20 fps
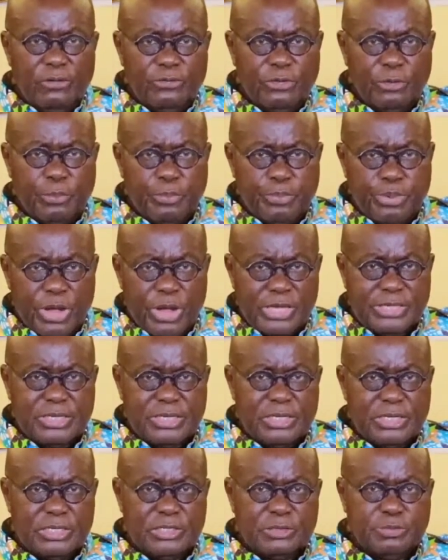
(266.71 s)
for
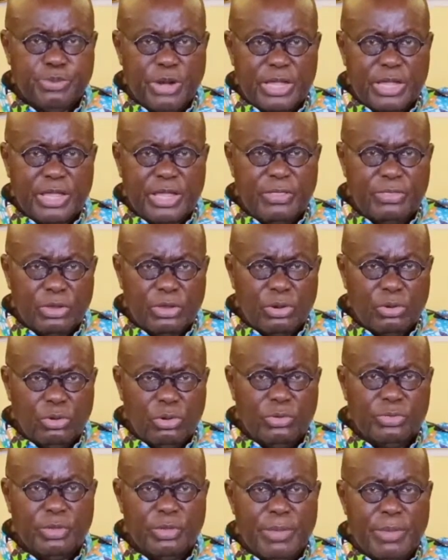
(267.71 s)
persons breaking the
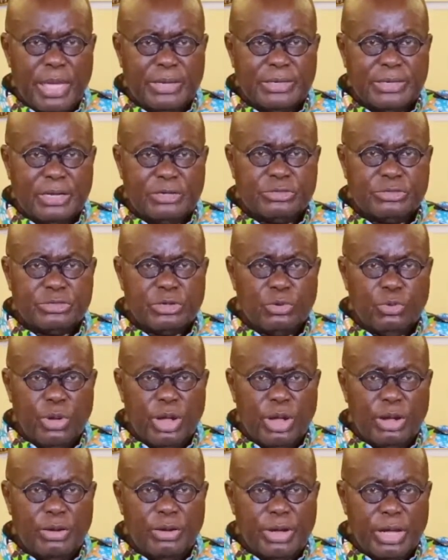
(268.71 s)
law on the mandatory
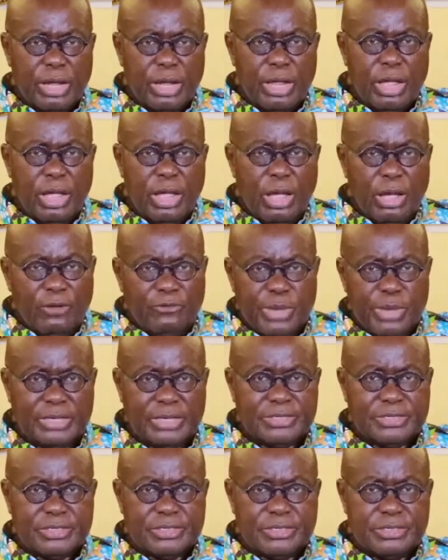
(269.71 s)
wearing of
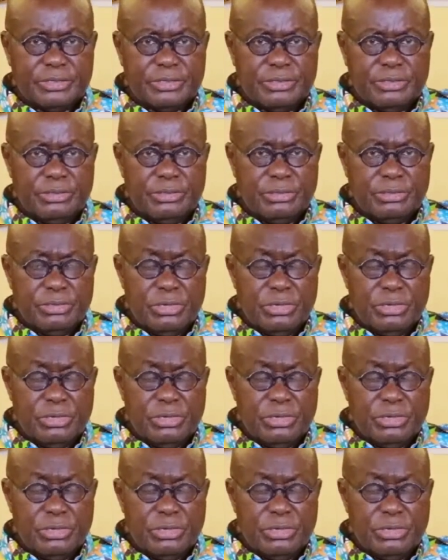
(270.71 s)
masks.